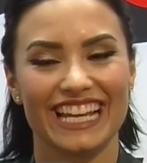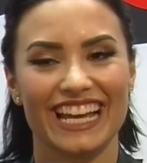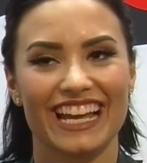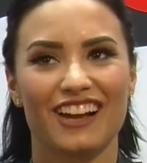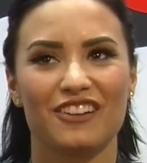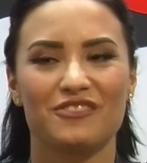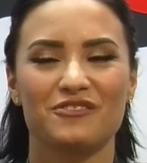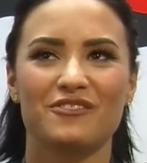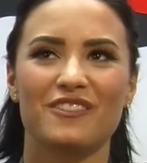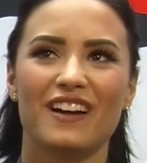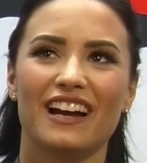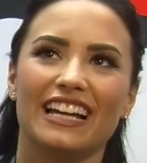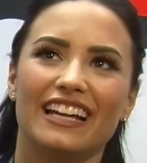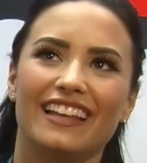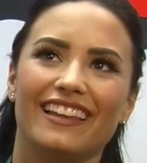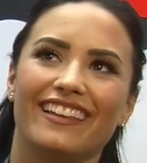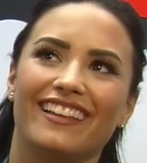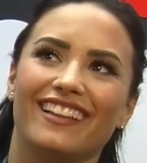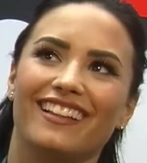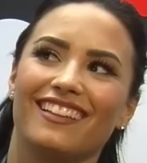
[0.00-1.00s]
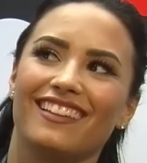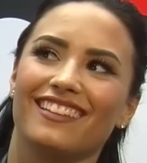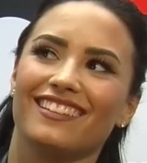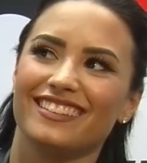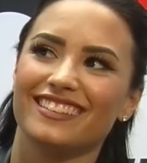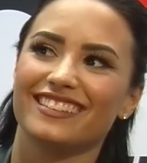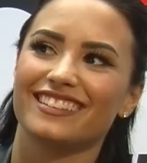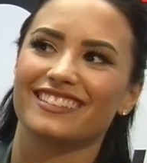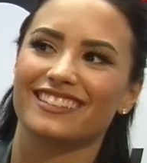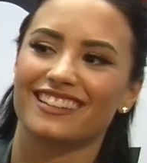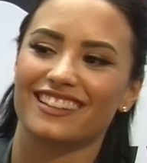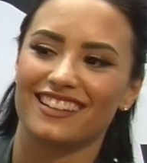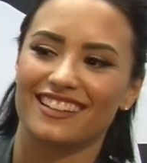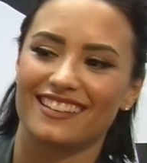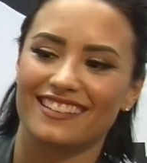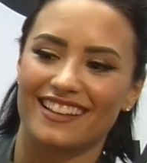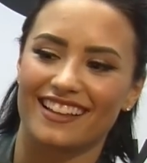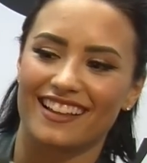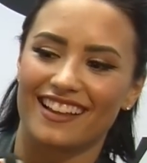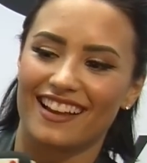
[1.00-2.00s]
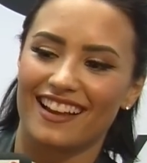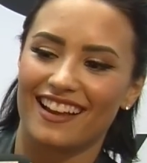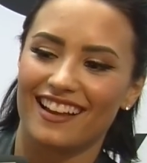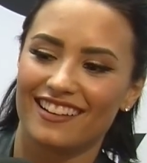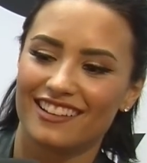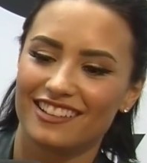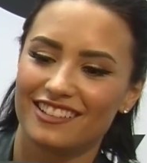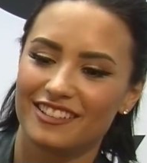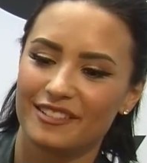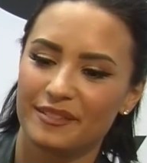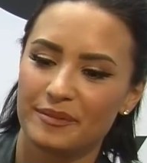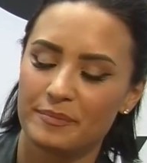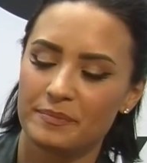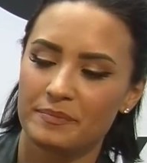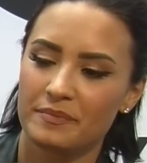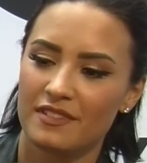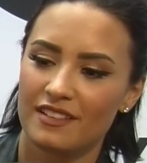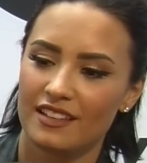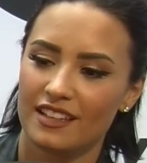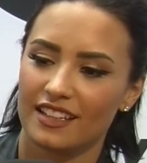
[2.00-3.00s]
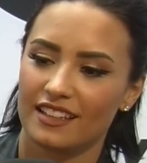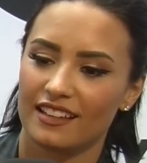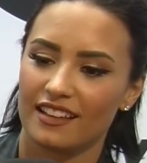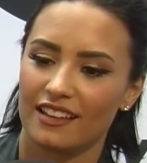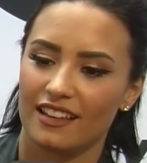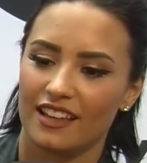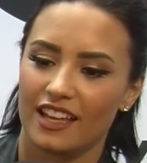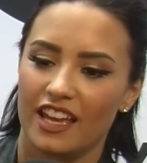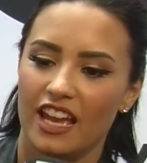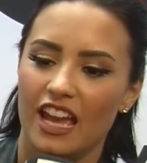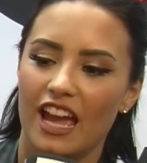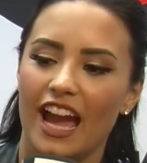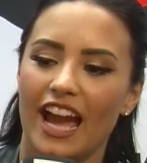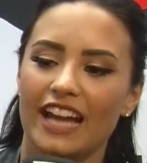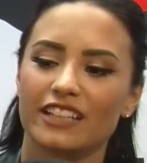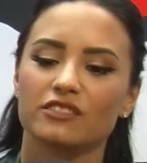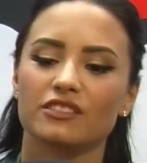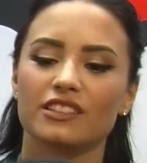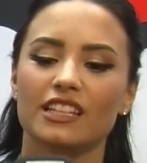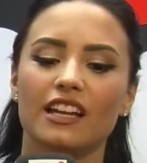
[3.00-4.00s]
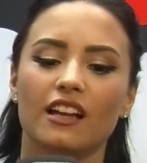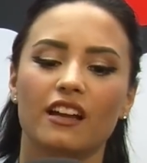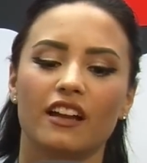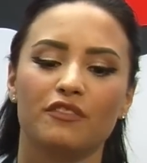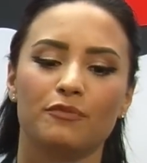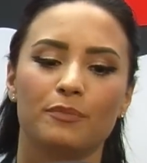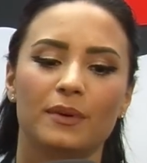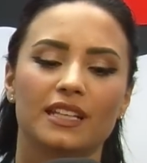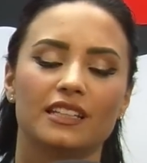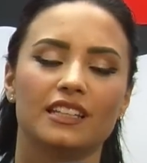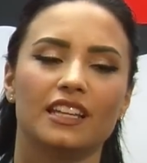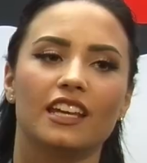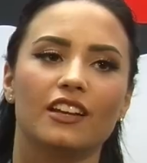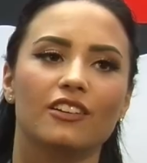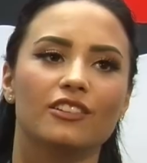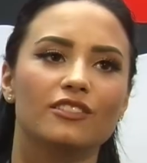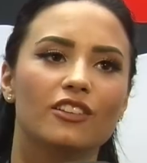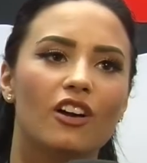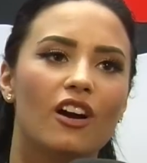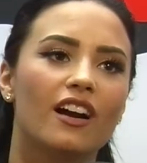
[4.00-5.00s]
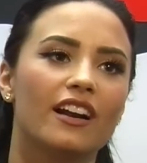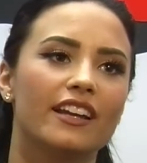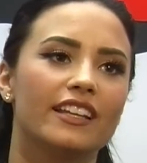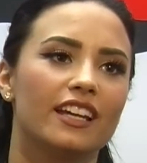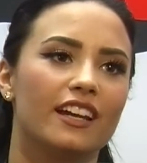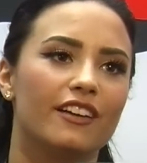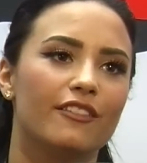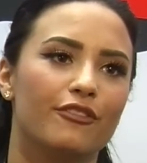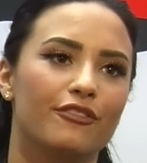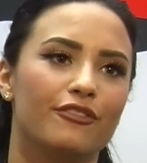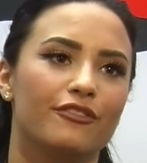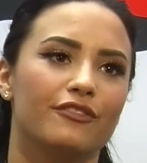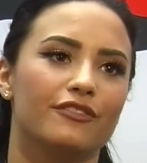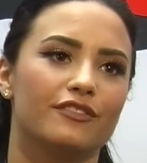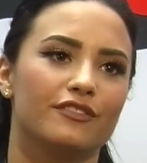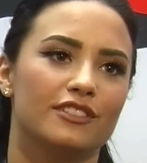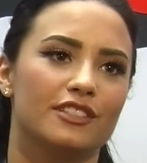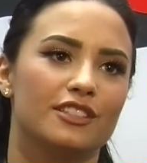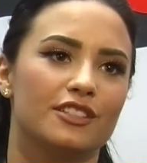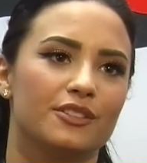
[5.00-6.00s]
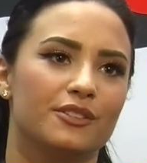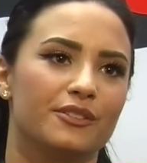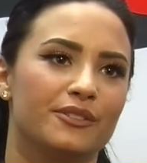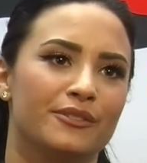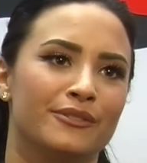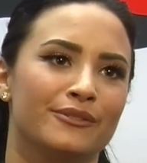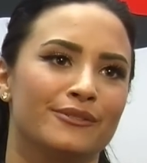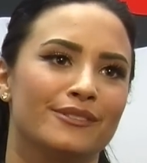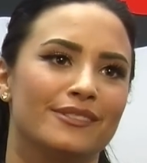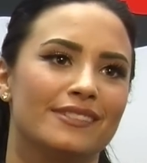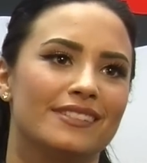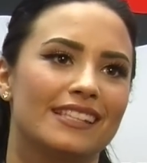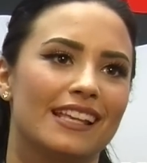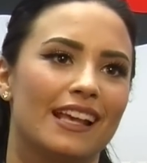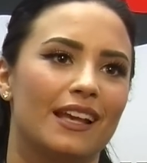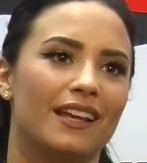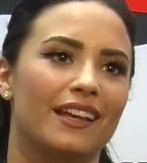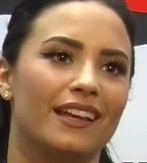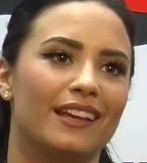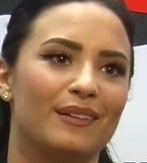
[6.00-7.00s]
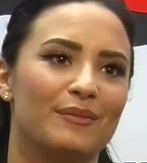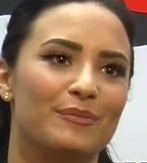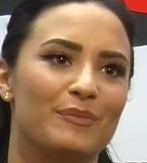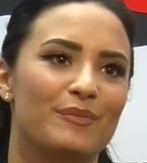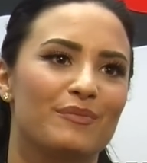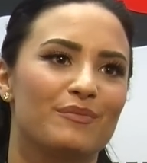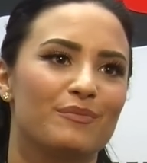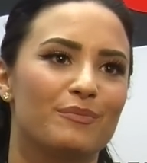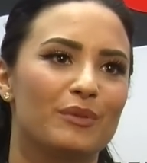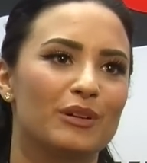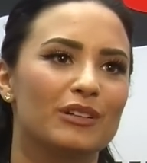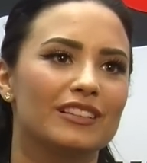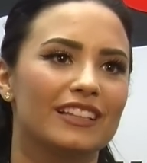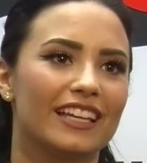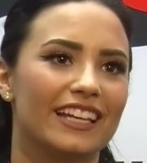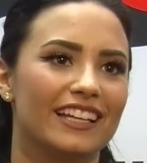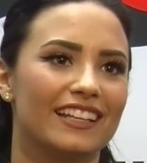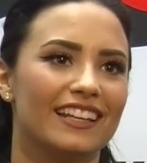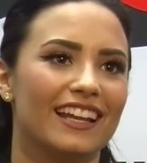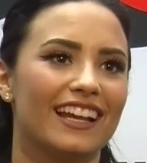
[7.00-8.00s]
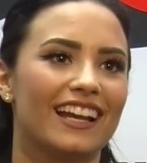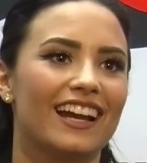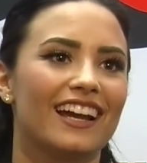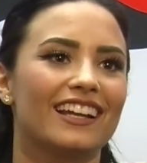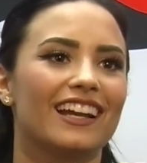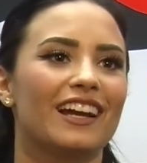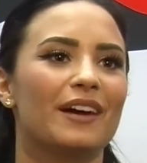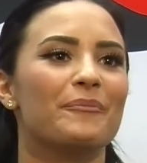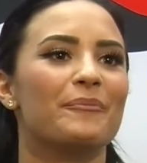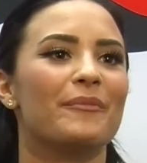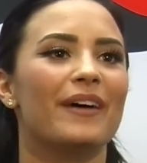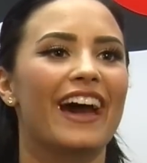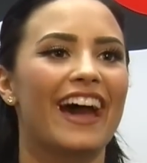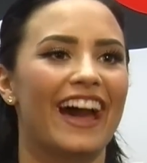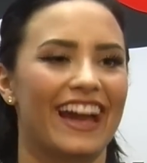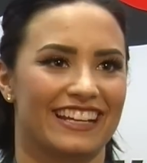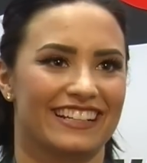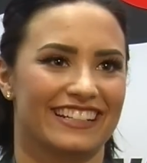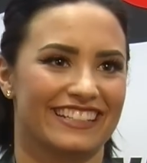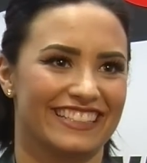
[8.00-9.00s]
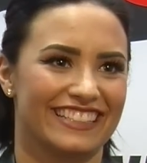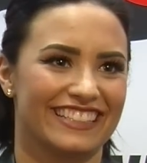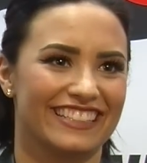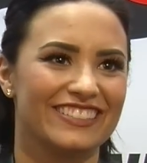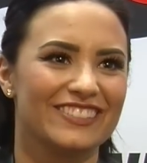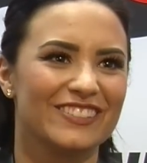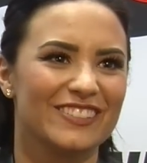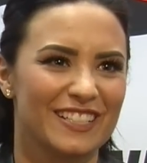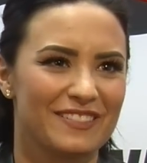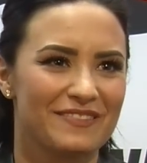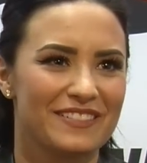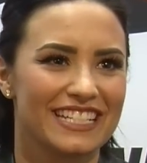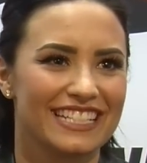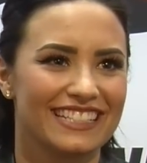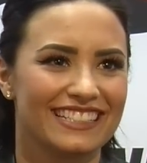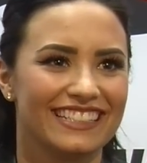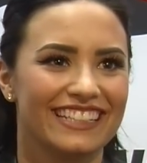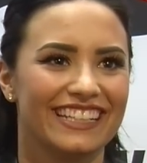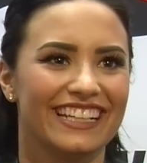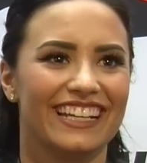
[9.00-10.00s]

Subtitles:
Well, I don't think I've been here long enough to say Berlin. I got to come back. You know what I mean?